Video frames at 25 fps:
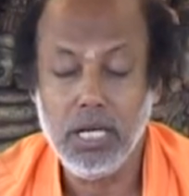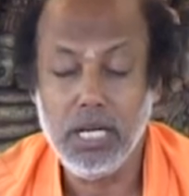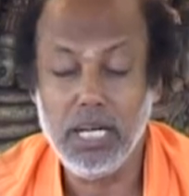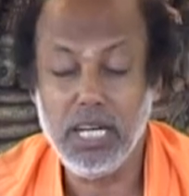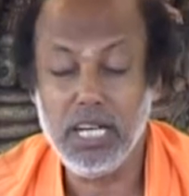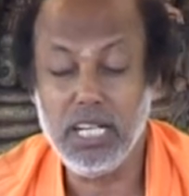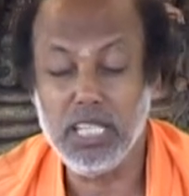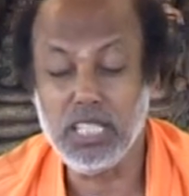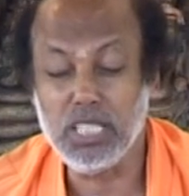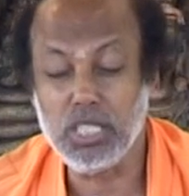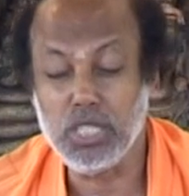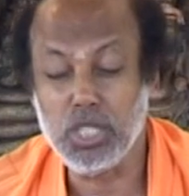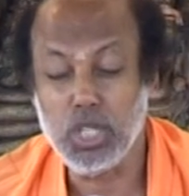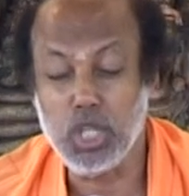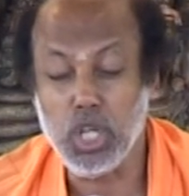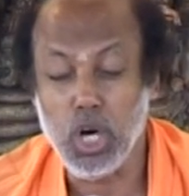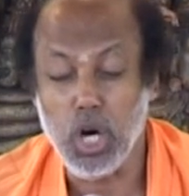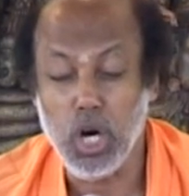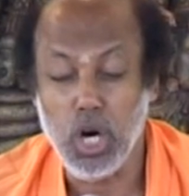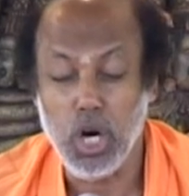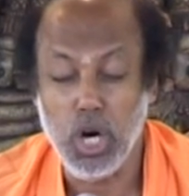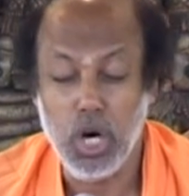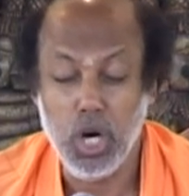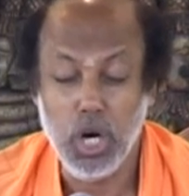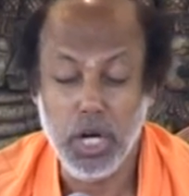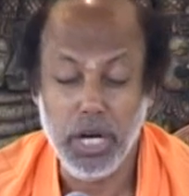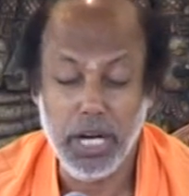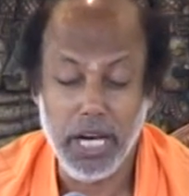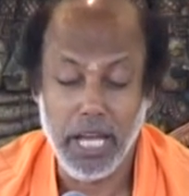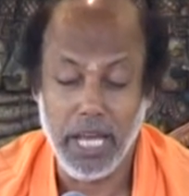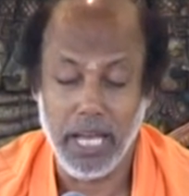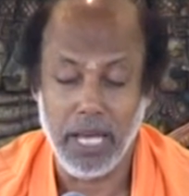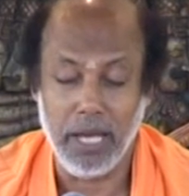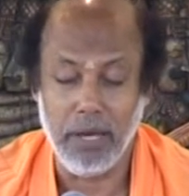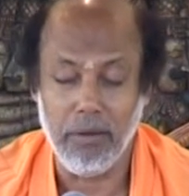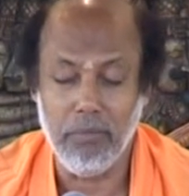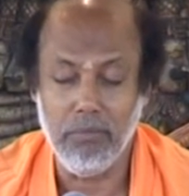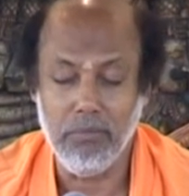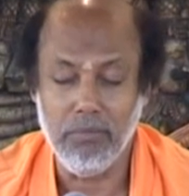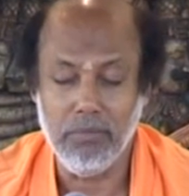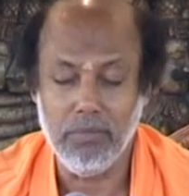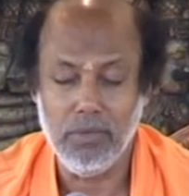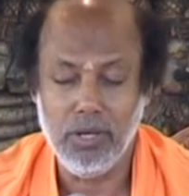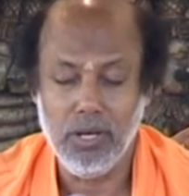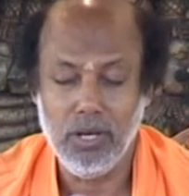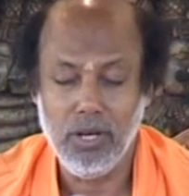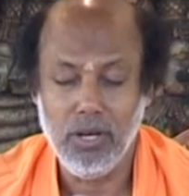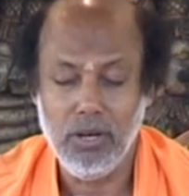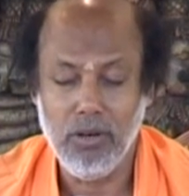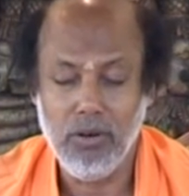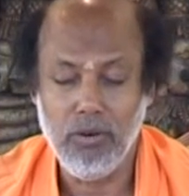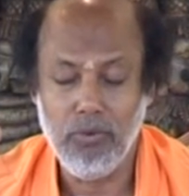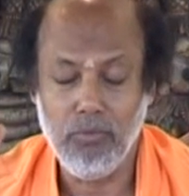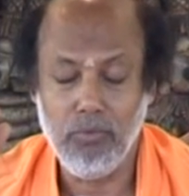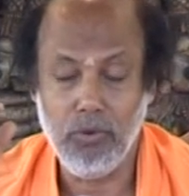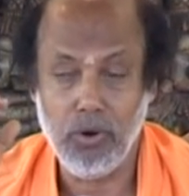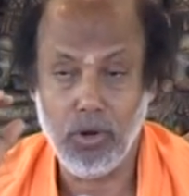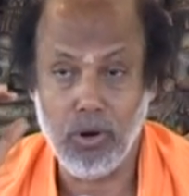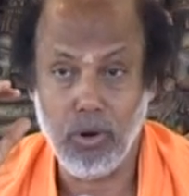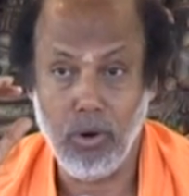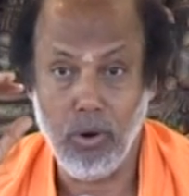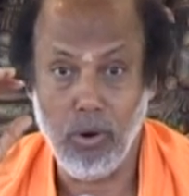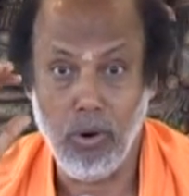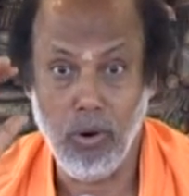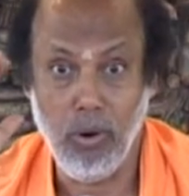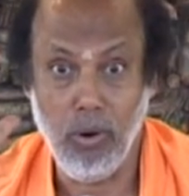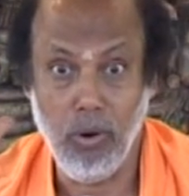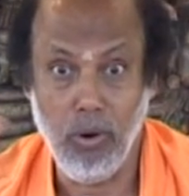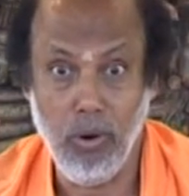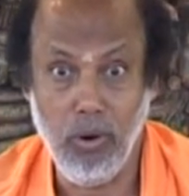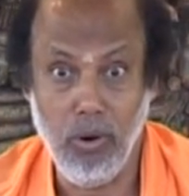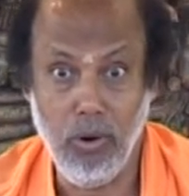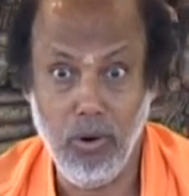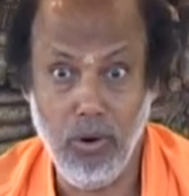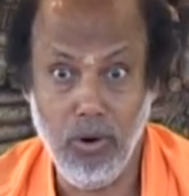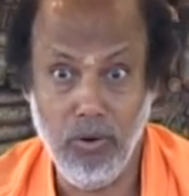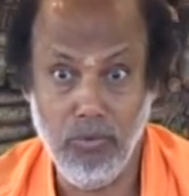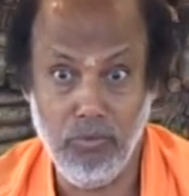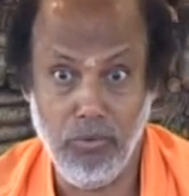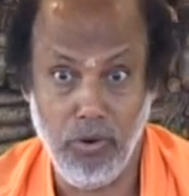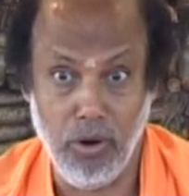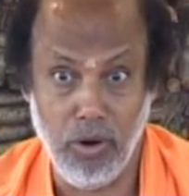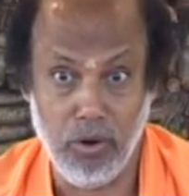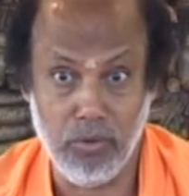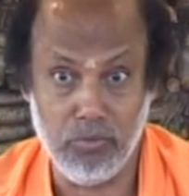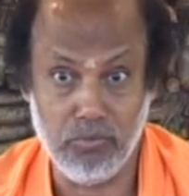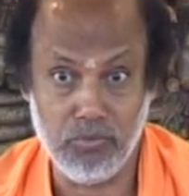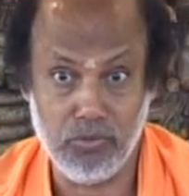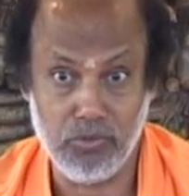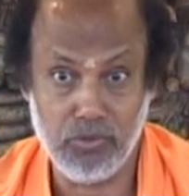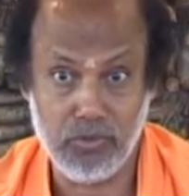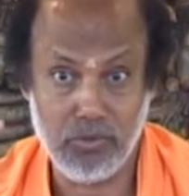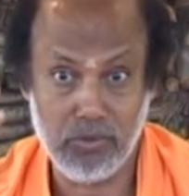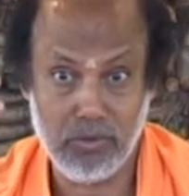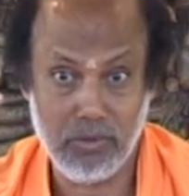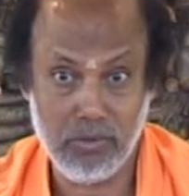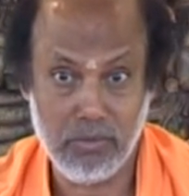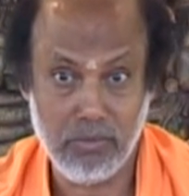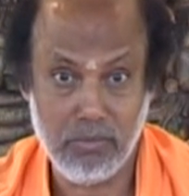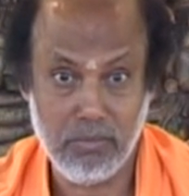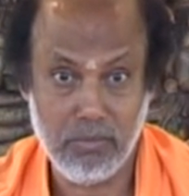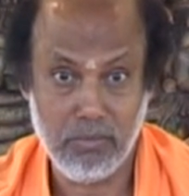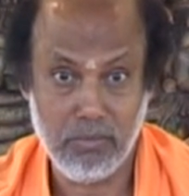it is the name for all forms.